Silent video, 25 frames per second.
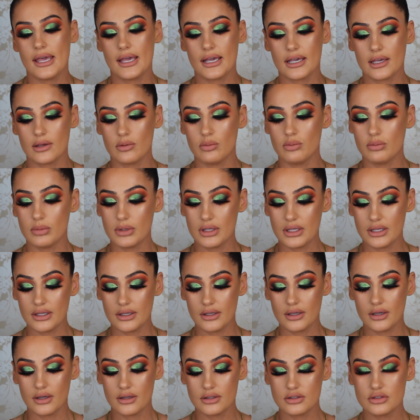It can
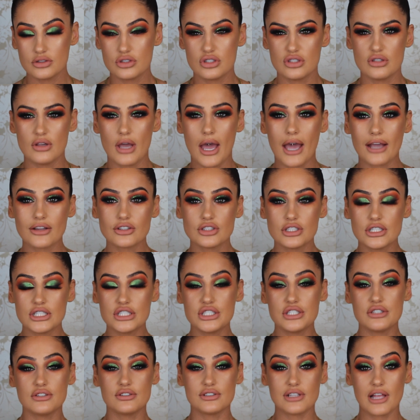be... Do you
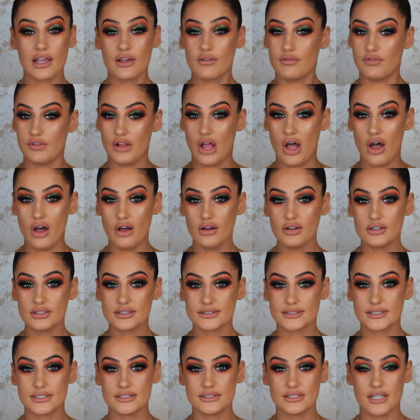like
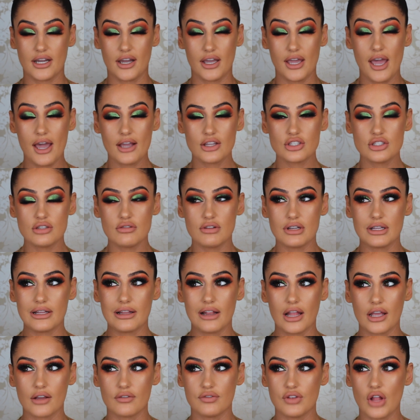vlogs? Because I actually really
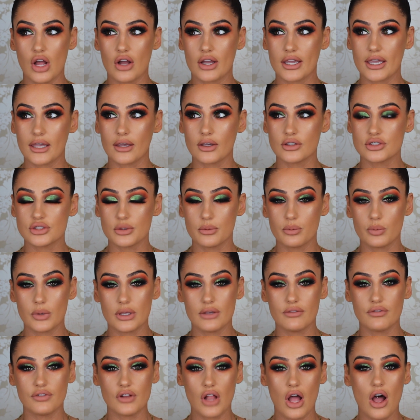like vlogging. So
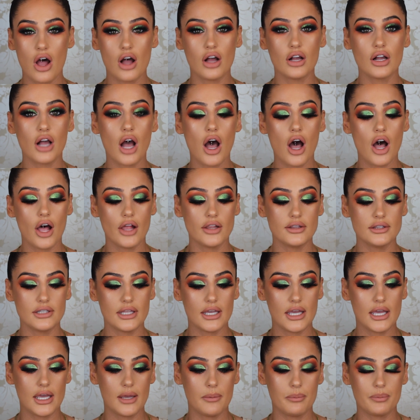we vlog on
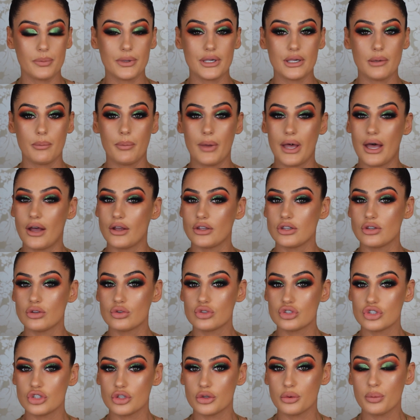the Be A Belle
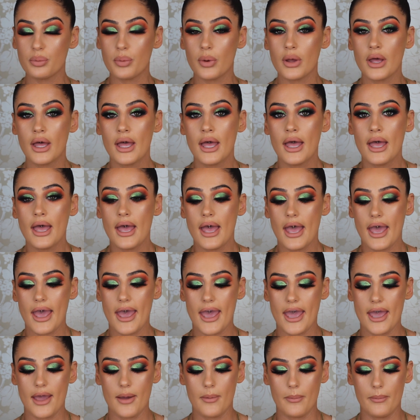YouTube.
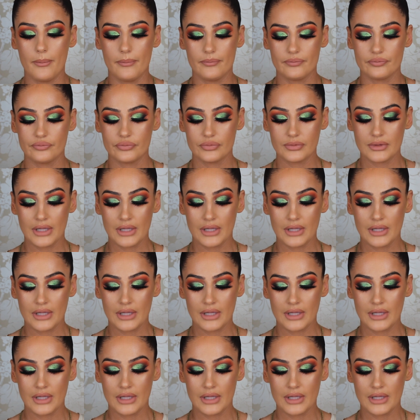And